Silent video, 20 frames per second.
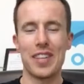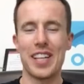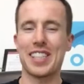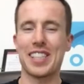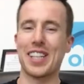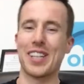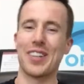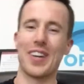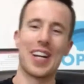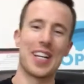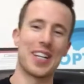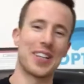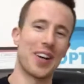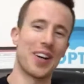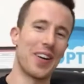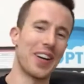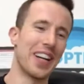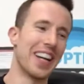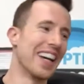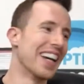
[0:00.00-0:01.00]
That's a great
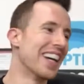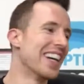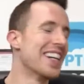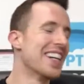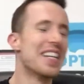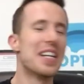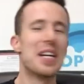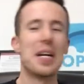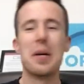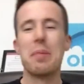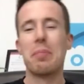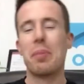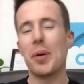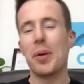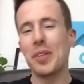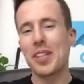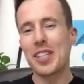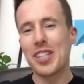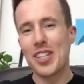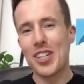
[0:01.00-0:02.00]
quote, isn't it?
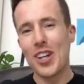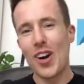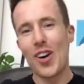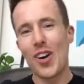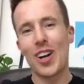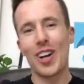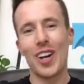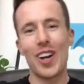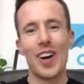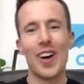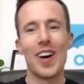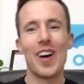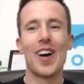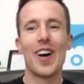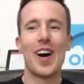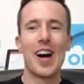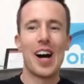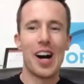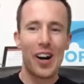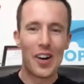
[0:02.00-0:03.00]
Put the chocolate
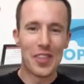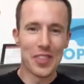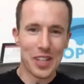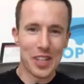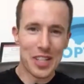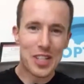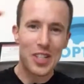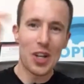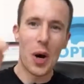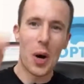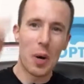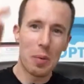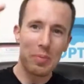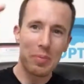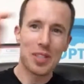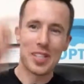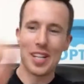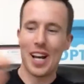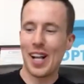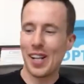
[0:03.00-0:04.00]
on the top
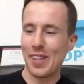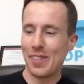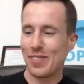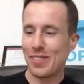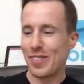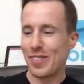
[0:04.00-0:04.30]
shelf.